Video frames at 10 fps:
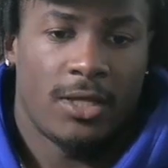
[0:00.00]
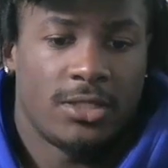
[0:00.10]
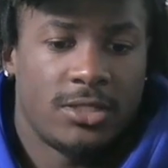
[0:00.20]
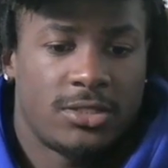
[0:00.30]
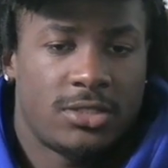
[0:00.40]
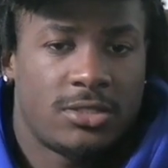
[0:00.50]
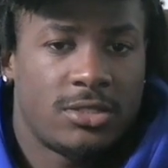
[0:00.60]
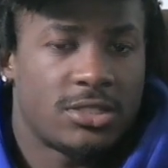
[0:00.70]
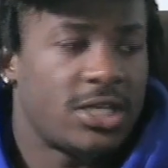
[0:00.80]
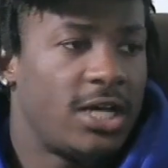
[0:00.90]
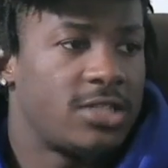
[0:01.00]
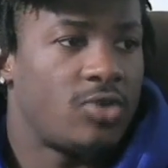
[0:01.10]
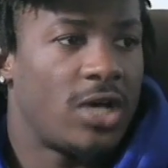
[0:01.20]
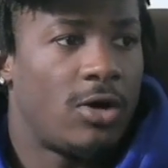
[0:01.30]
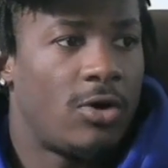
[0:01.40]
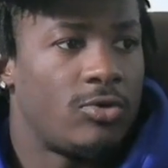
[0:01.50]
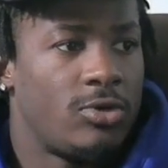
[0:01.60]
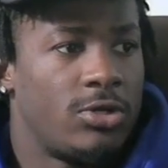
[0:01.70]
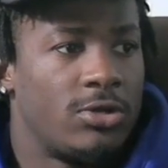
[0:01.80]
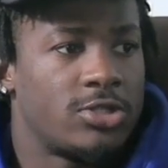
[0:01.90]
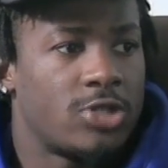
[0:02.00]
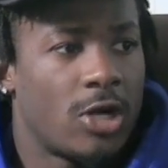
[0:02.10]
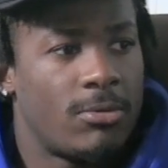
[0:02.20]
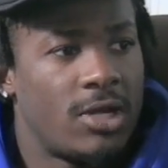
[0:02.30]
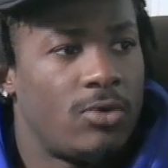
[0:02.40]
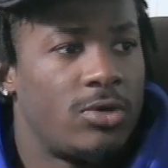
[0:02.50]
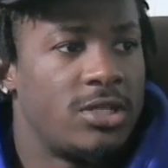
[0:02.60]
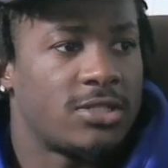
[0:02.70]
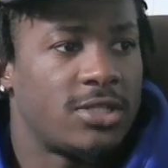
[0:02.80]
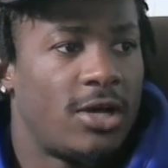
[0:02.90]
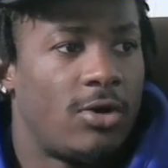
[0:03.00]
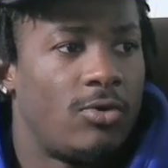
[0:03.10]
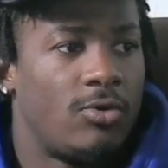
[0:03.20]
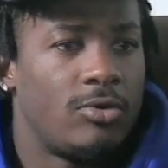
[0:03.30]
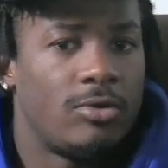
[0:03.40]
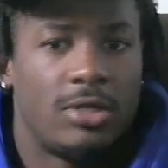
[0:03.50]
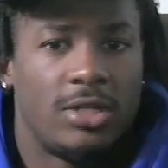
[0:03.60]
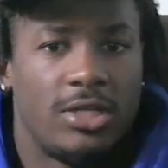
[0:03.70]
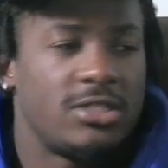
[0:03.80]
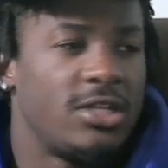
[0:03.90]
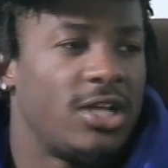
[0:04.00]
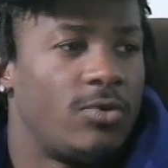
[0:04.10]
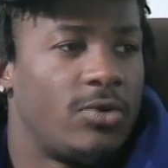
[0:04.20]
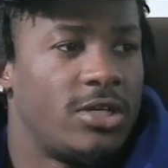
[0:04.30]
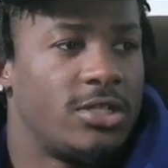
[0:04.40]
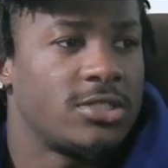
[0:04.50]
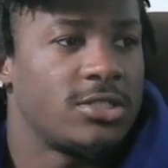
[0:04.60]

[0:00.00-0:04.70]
she took side to how you know determined I was and how listening I was,